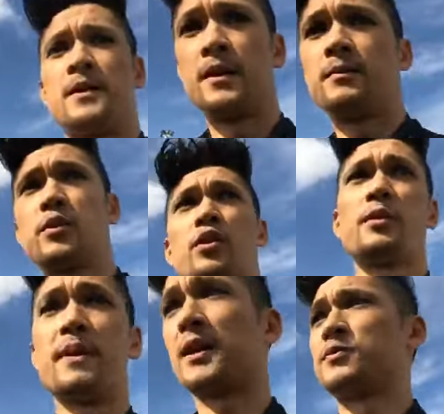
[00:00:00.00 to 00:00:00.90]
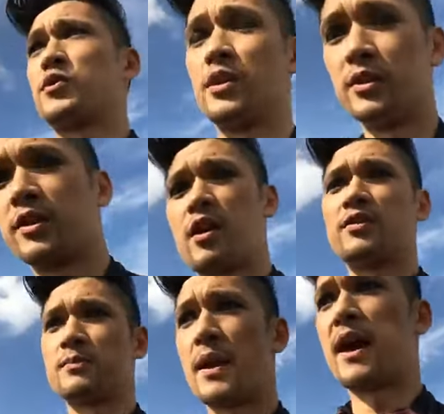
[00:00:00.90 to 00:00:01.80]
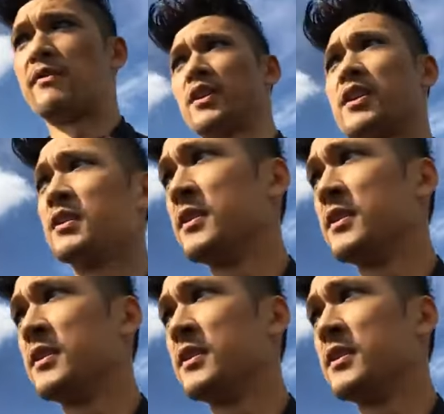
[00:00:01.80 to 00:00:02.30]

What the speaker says: I'm gonna go to the makeup trailer and cause some havoc.